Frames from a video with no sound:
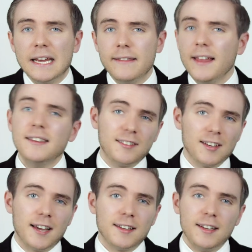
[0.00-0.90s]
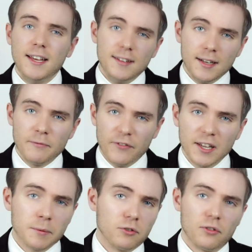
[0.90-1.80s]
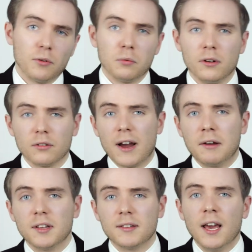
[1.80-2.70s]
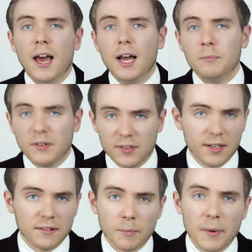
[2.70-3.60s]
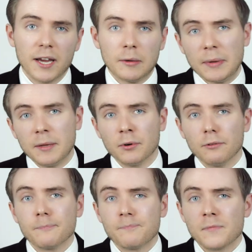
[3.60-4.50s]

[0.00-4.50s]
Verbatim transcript: It then decided it didn't think much of the world around it and proceeded to bite people.